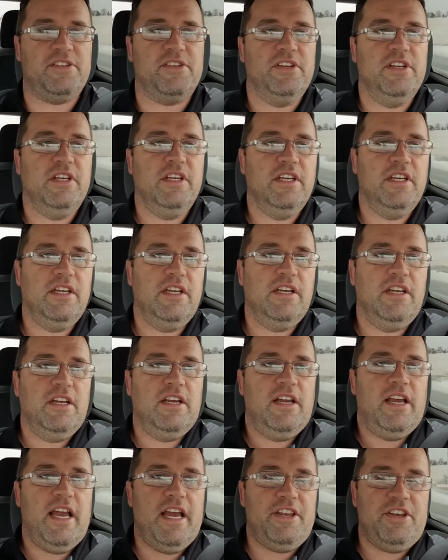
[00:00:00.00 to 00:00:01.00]

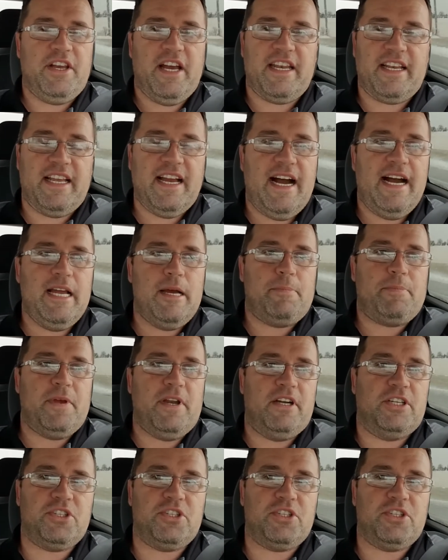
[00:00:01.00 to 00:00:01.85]
and you got a guy up there